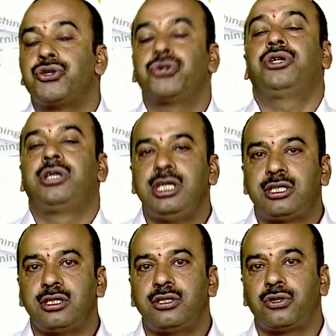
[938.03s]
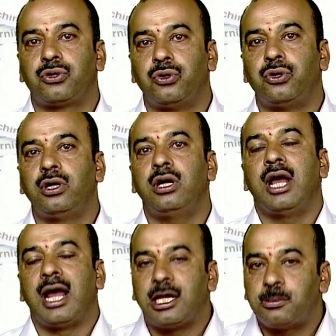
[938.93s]
So, teacher's role
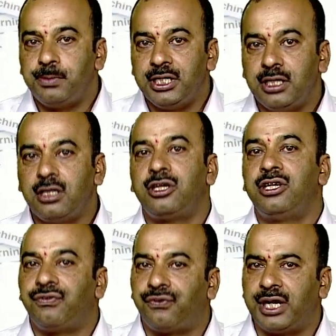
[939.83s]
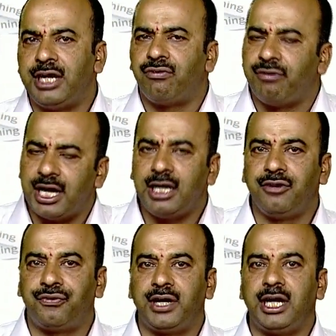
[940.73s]
has been defined, well
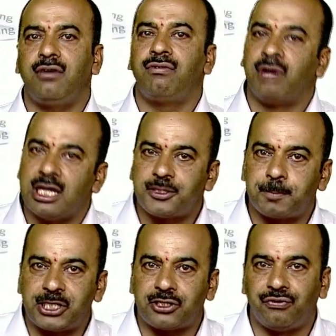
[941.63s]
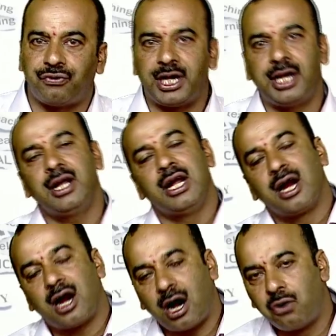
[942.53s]
defined, well specified,
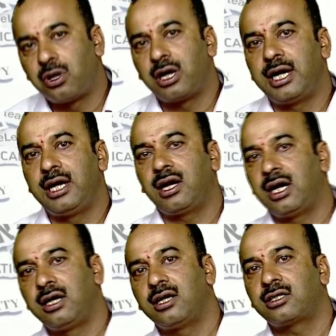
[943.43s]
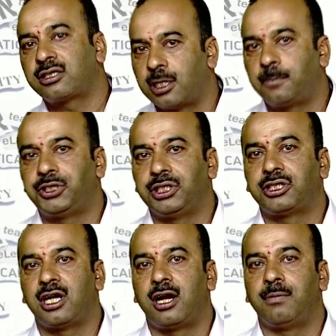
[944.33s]
outlined under Sarv
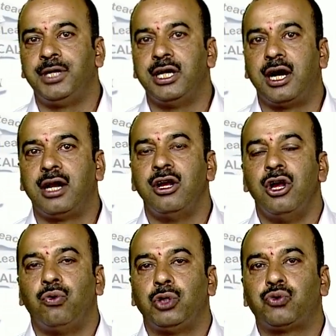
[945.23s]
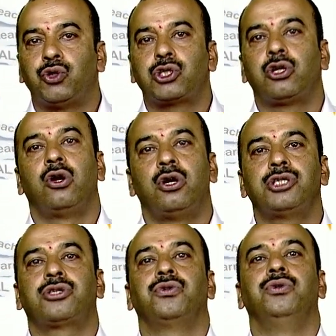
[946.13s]
Shiksha Abhiyan which was
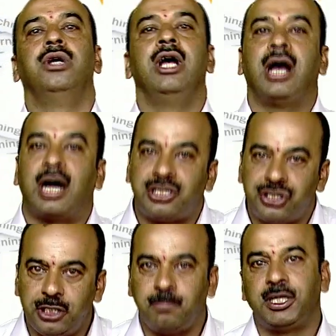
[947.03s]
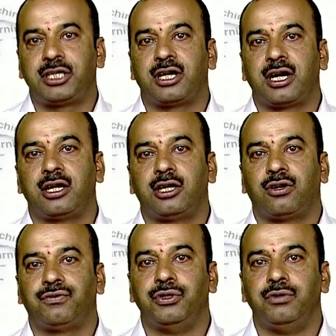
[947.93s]
launched to achieve the
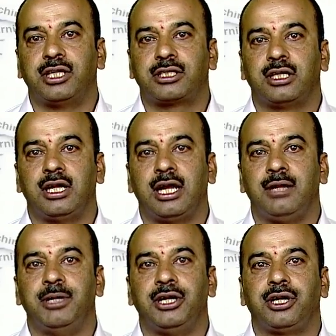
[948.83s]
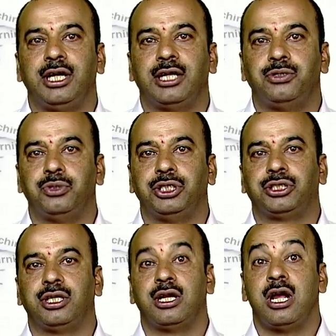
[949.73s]
target of universal elementary
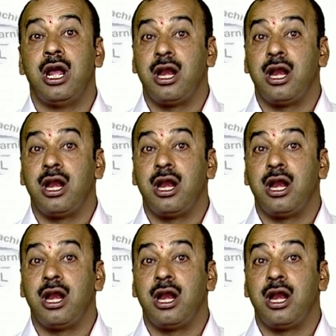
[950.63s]
education.